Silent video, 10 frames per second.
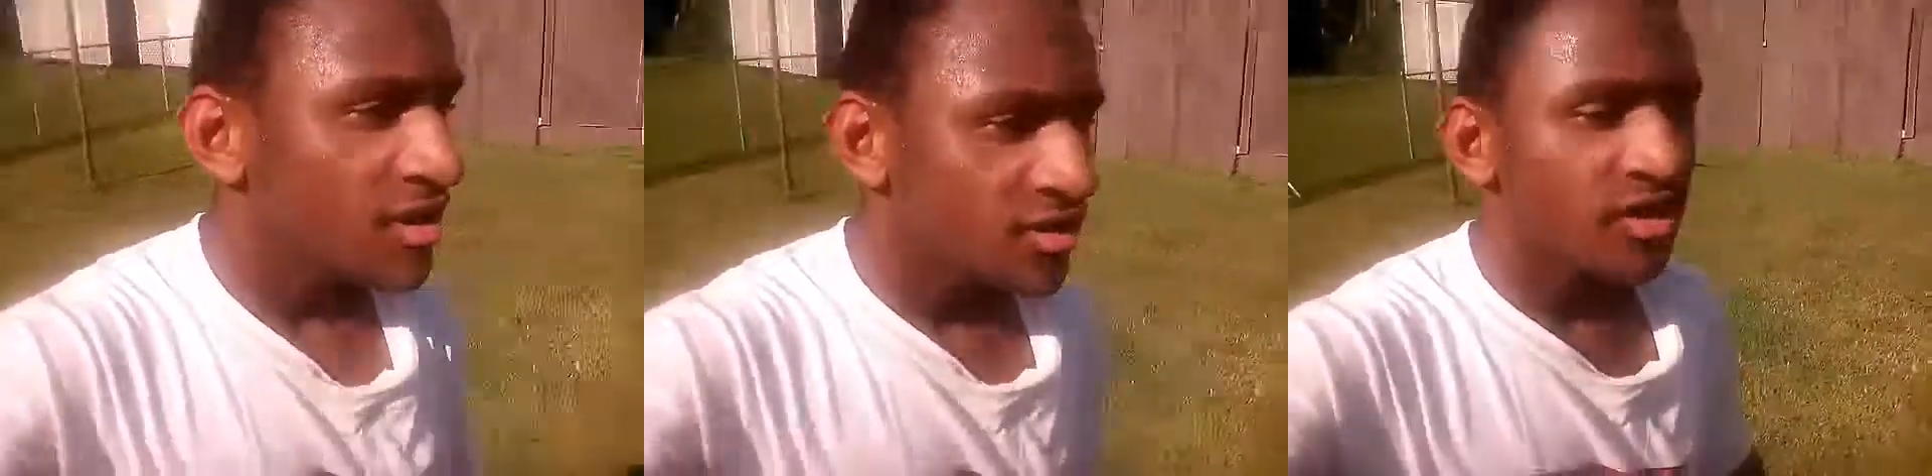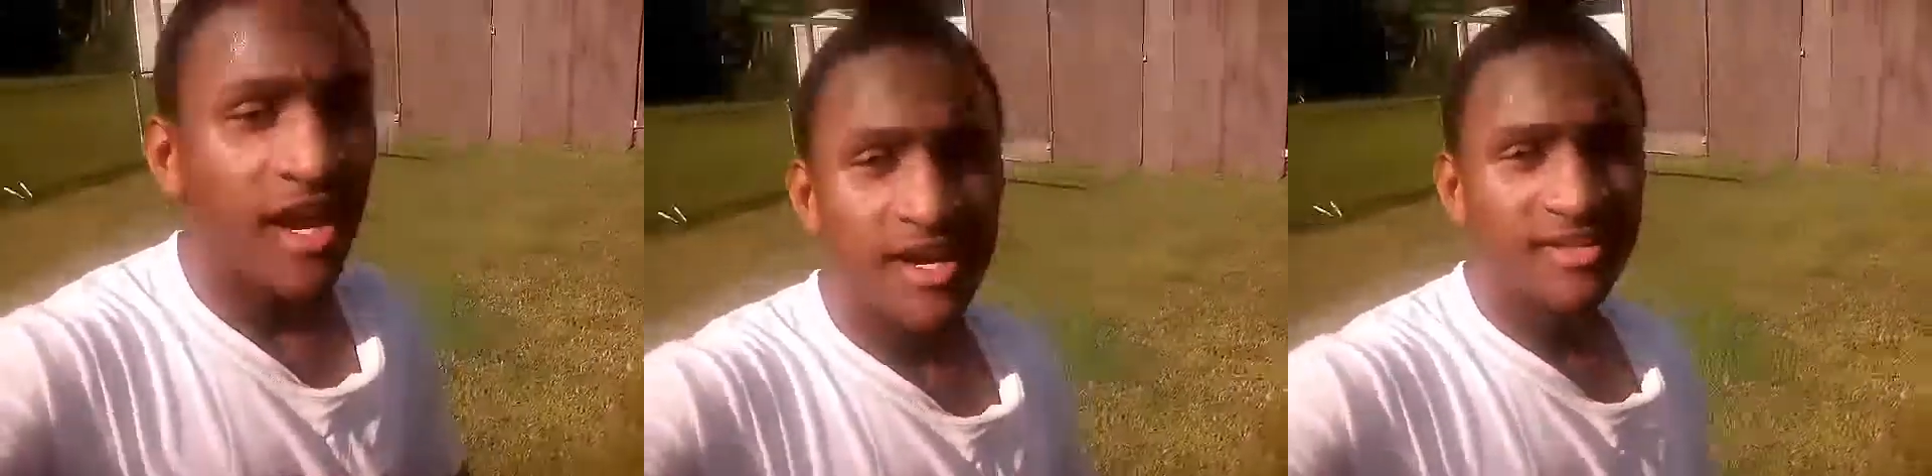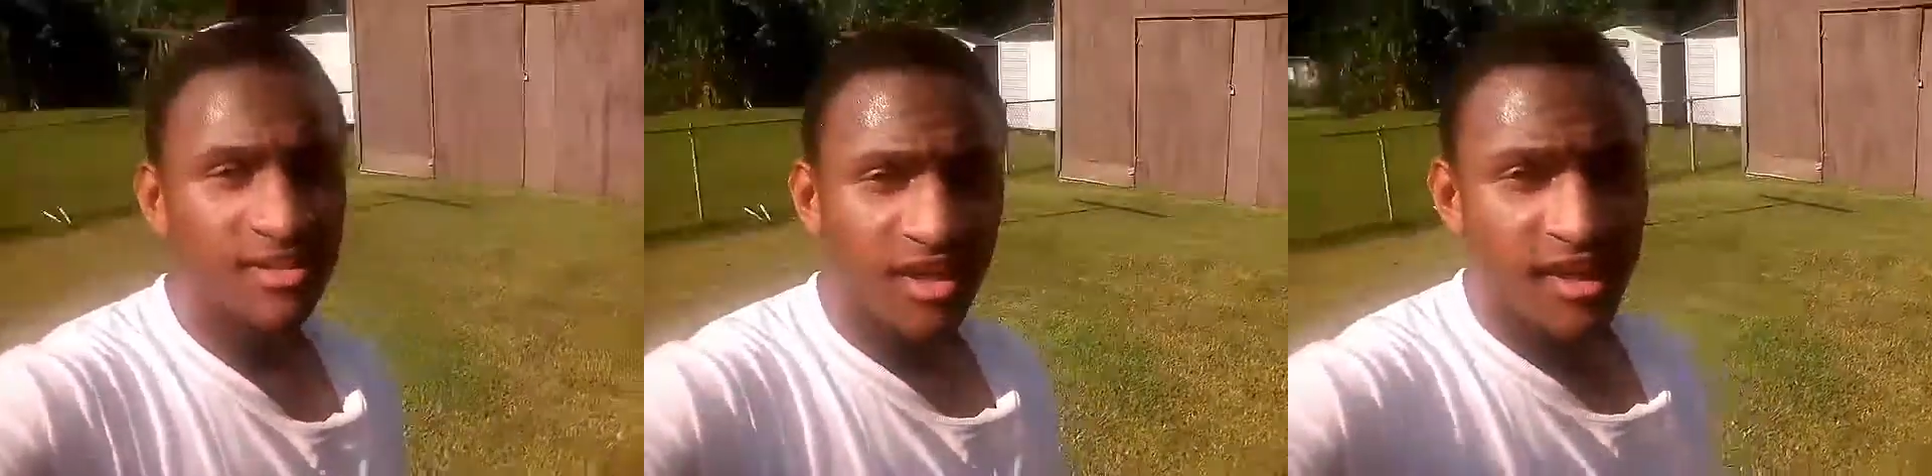Hey guys,
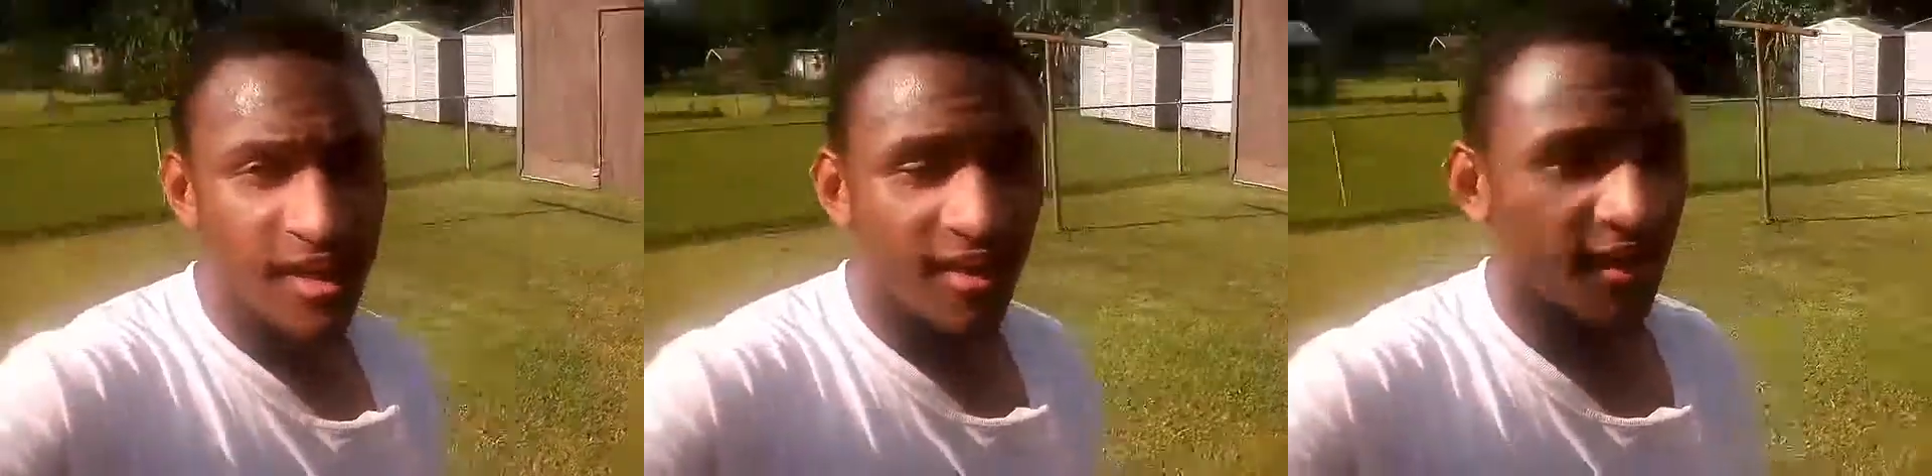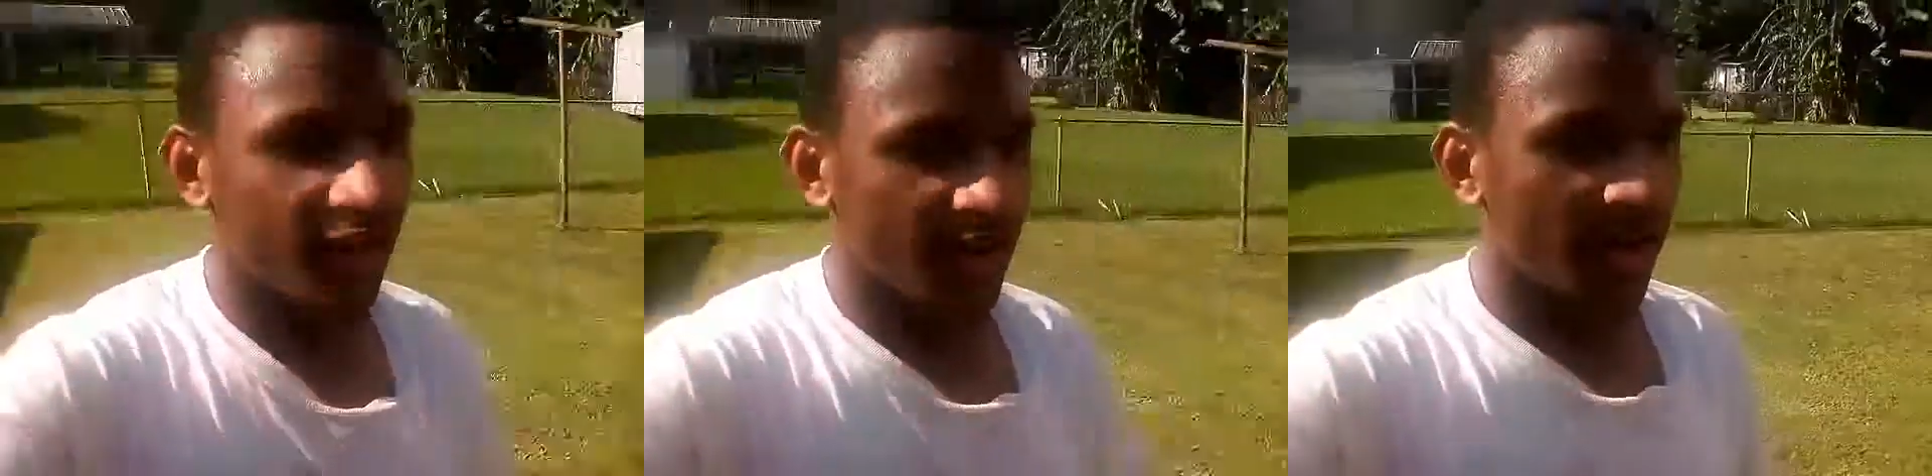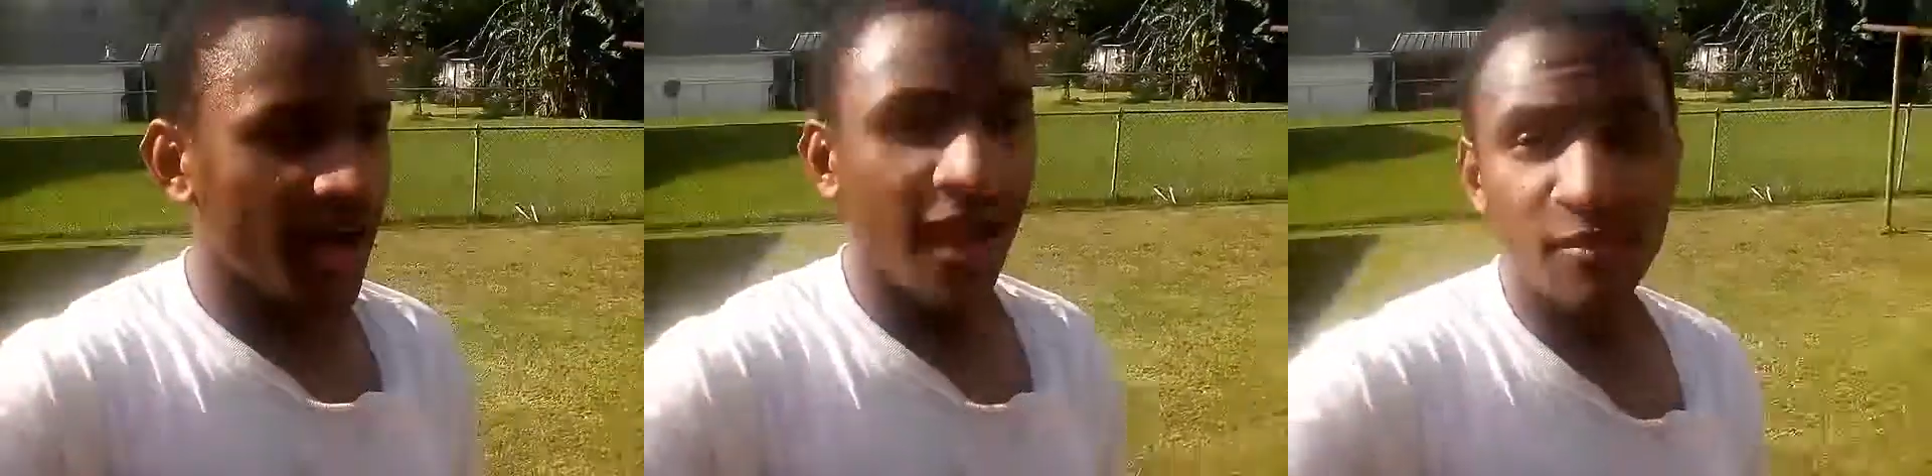today
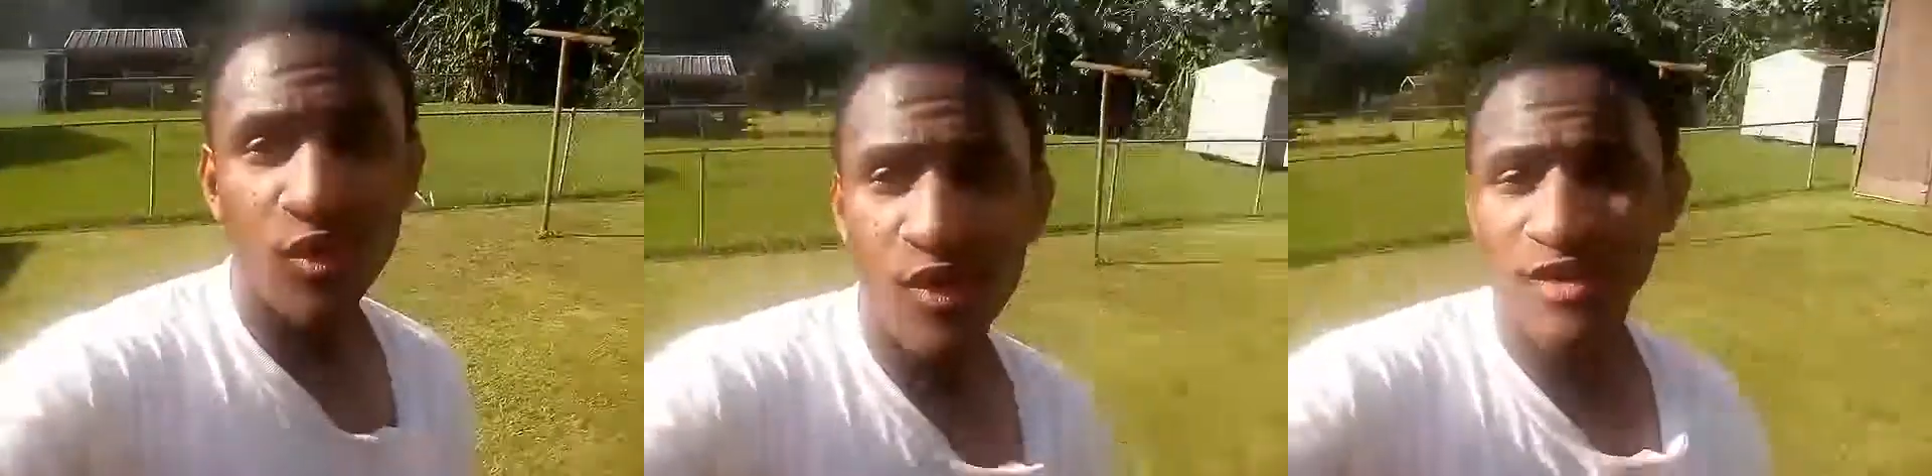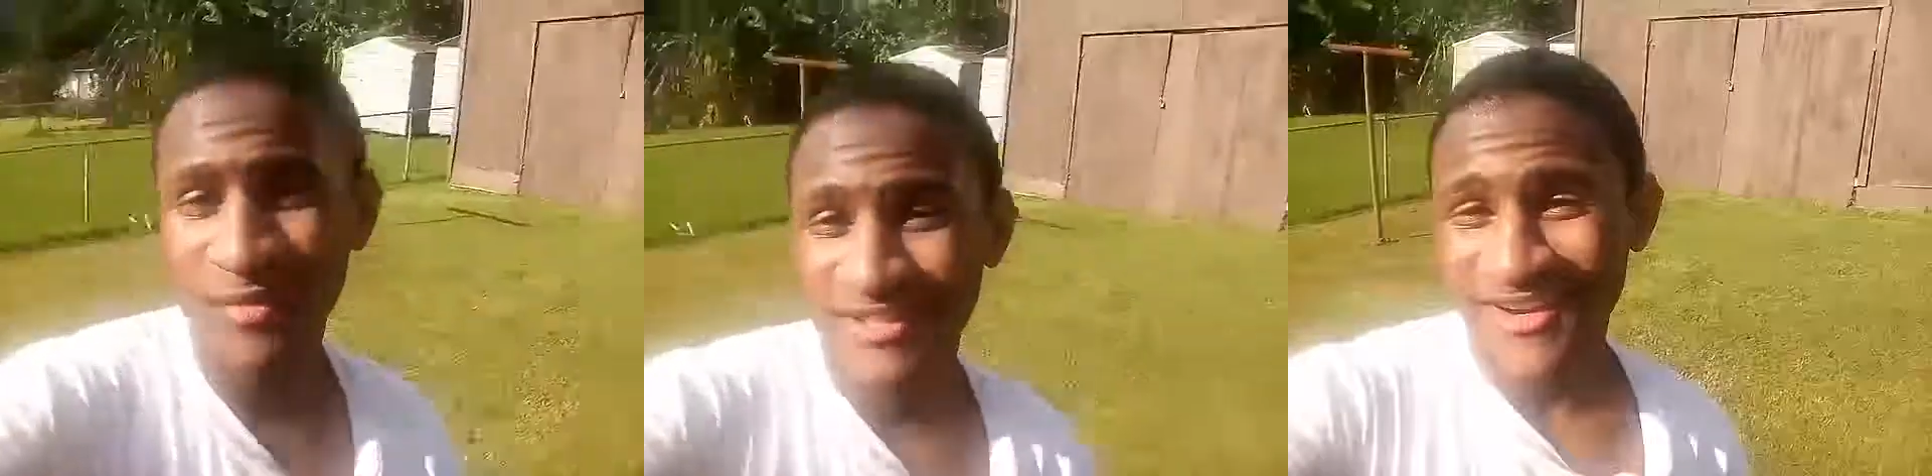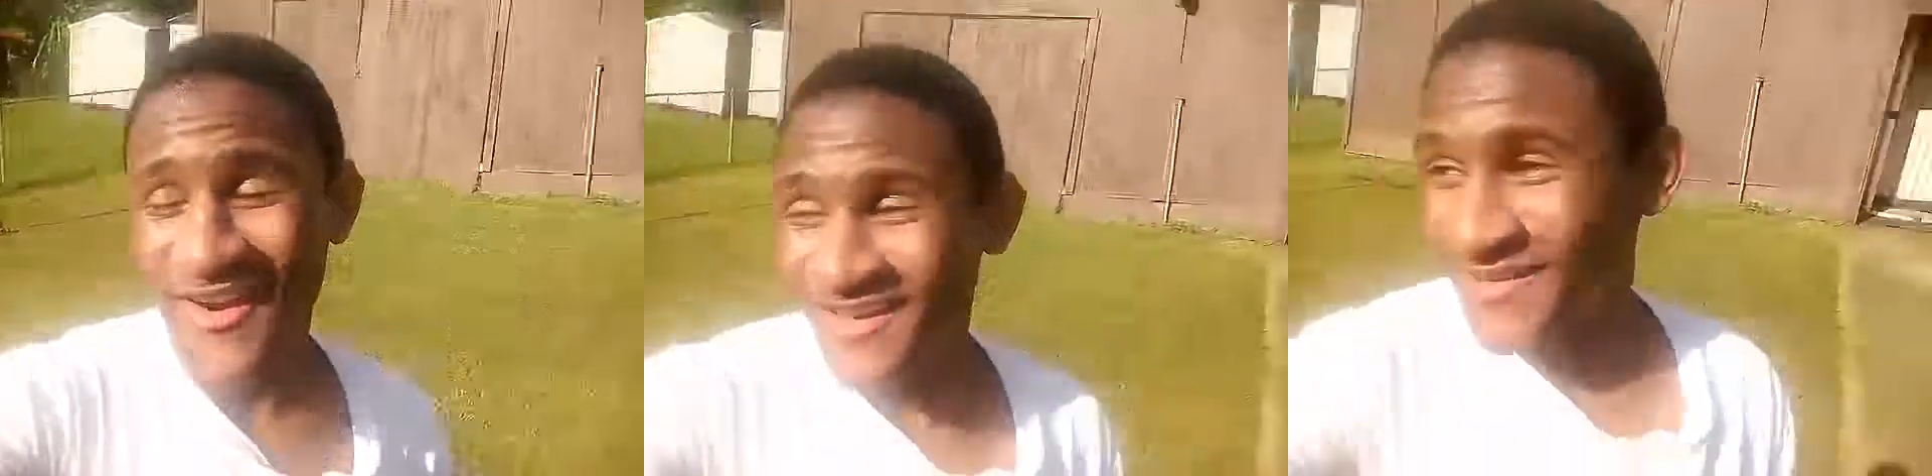I'm going to be
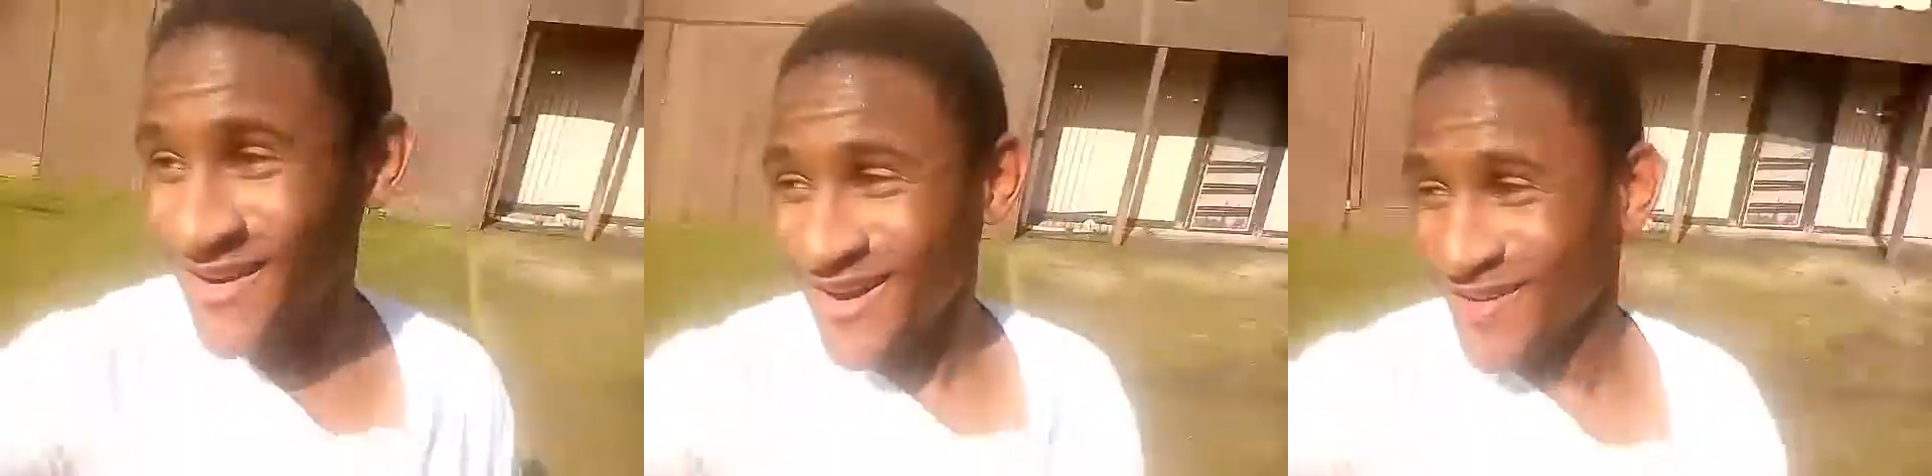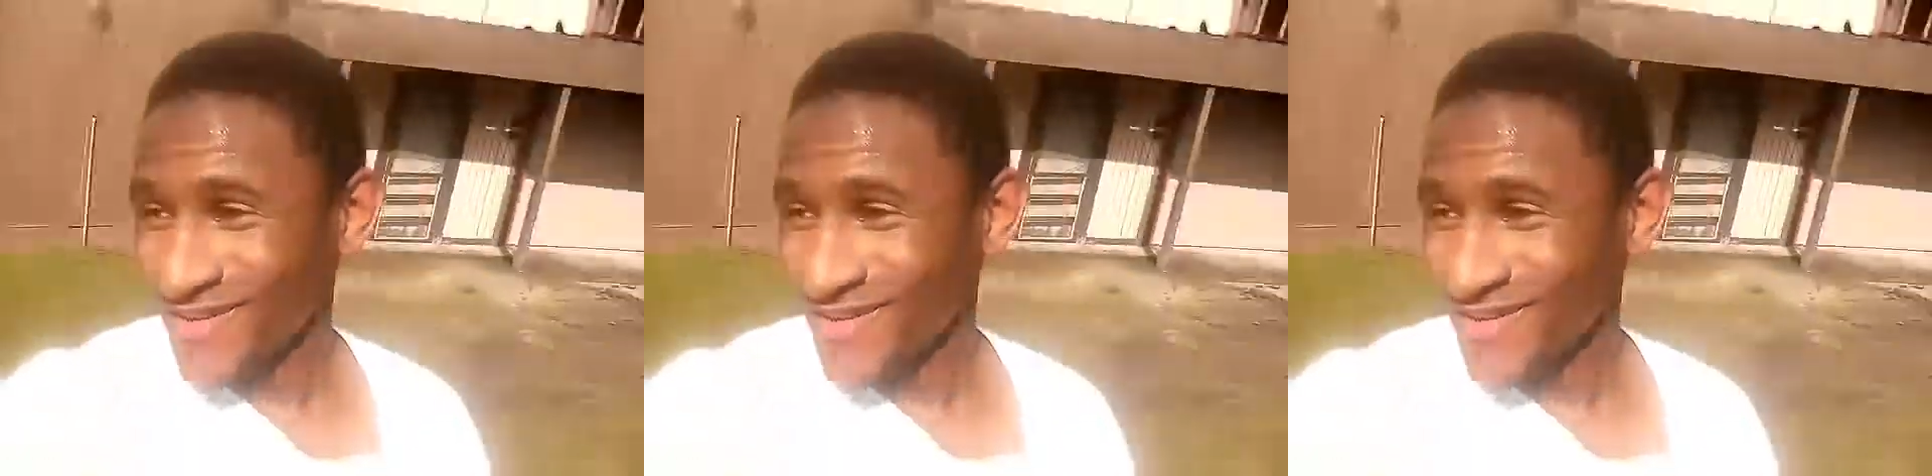talking about